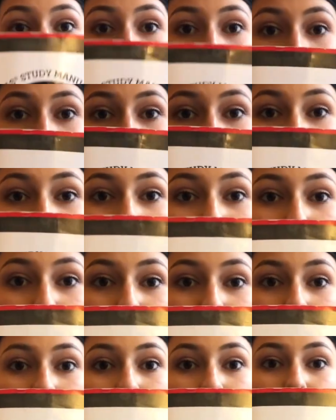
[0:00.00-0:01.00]
I wouldn't use
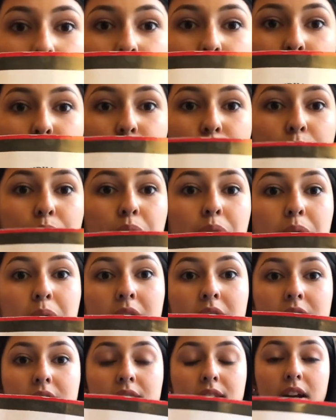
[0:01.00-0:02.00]
it
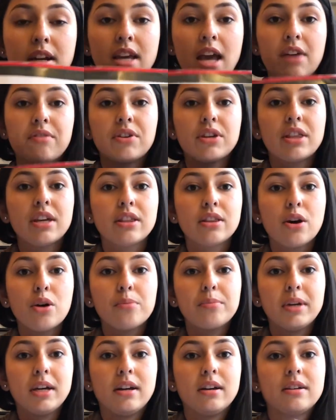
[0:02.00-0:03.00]
to study everything
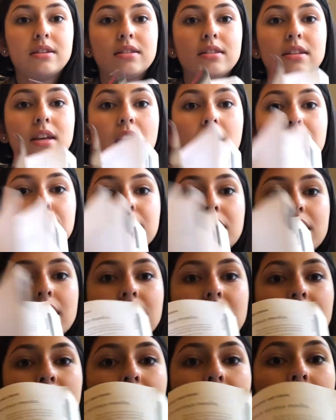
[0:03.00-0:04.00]
though, because
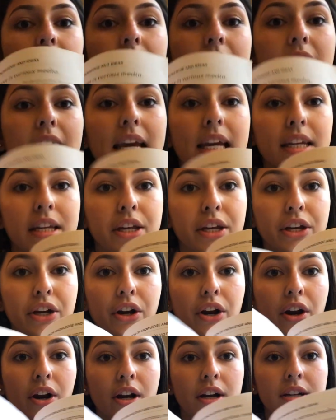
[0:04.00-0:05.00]
everything in
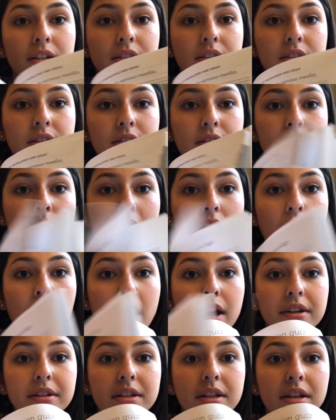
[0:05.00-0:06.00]
here is
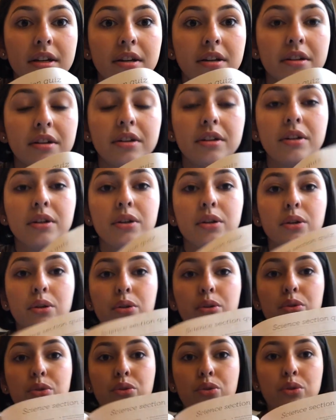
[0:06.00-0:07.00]
not
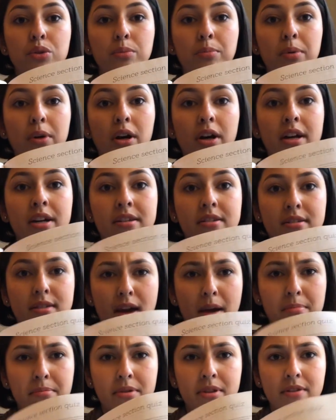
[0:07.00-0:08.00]
super
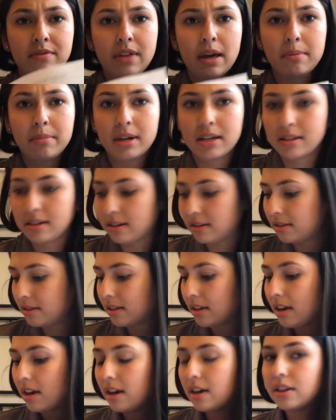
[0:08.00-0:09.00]
in-depth, if that makes
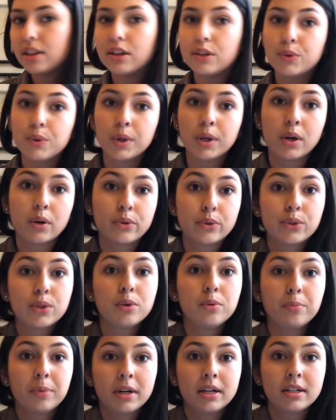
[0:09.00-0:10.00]
sense. This one goes
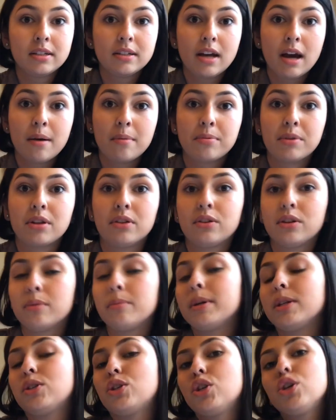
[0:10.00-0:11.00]
super in-depth, a little
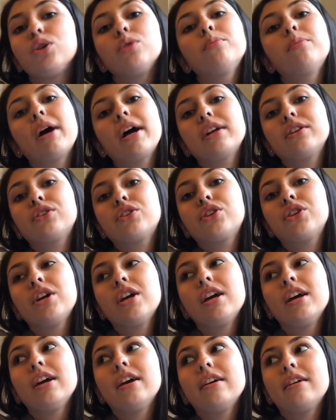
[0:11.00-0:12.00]
bit too much
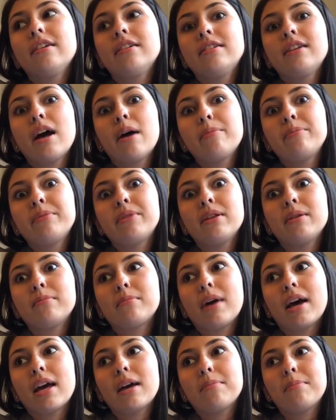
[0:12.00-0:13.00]
in-depth in
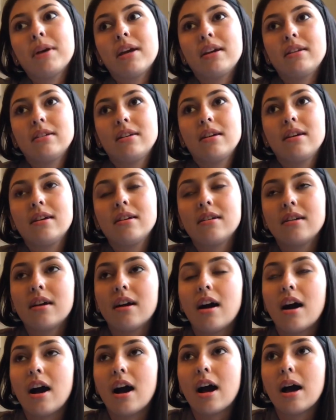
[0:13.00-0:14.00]
my opinion.
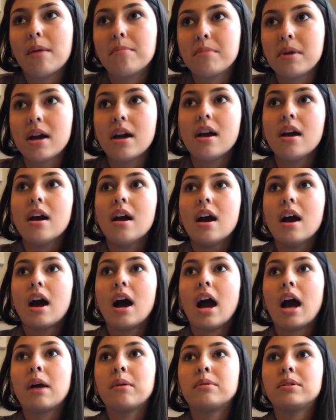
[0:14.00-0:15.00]

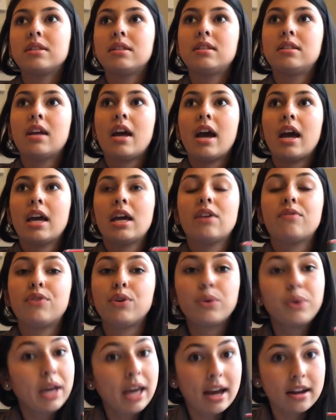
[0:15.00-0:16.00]
I would say
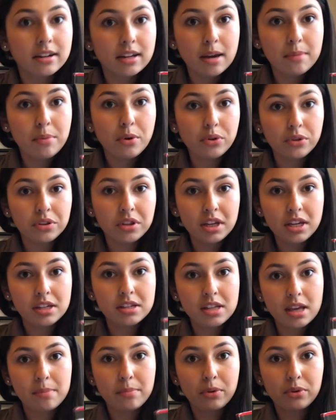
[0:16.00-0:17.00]
if you can get both of
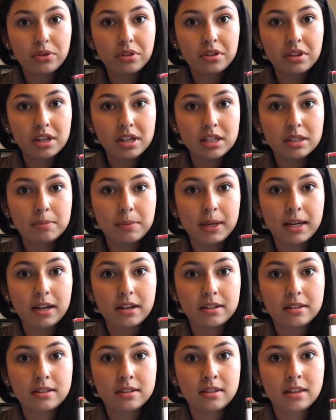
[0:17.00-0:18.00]
these, get both of these
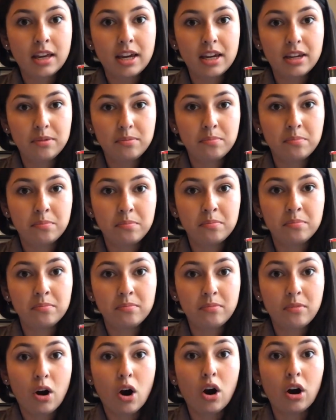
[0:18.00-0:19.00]
because they
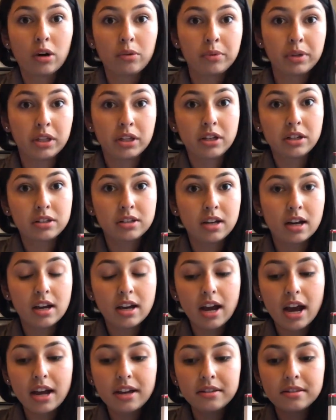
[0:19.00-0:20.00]
are really good
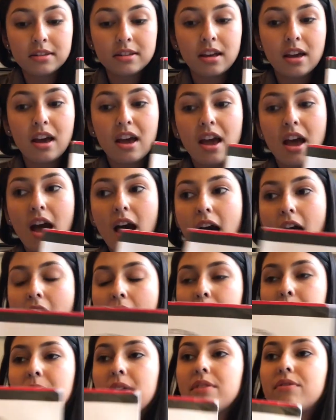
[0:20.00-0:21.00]
study guides.
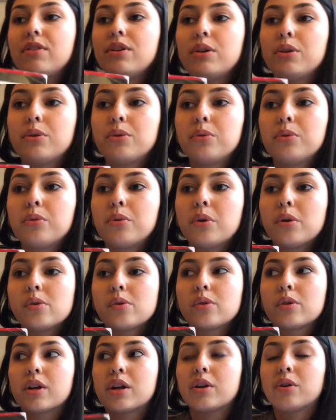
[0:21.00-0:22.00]
If you
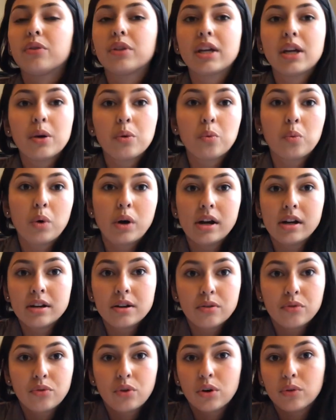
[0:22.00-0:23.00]
can only get
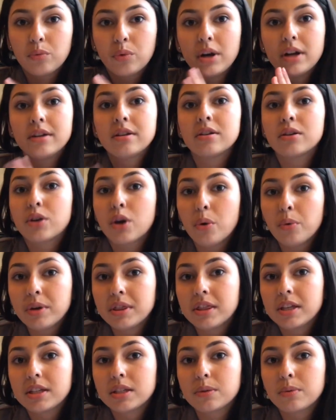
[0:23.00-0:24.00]
one, afford one, go
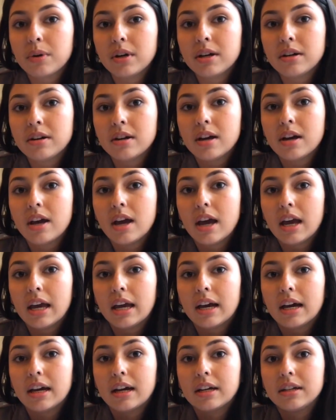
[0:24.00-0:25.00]
with this one
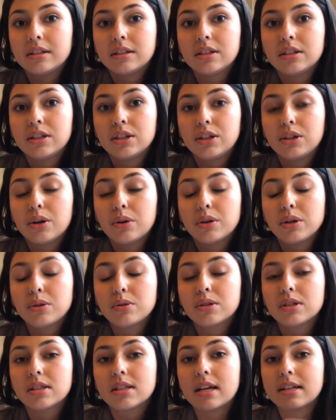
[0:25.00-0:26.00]
and
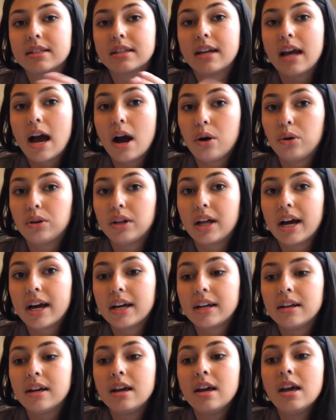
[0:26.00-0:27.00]
use this as an
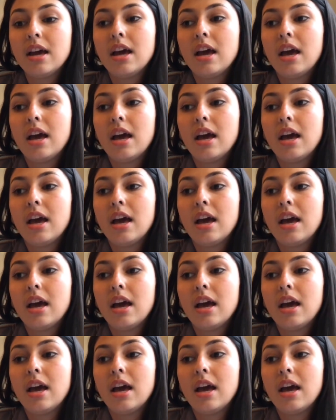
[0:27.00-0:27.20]
outline,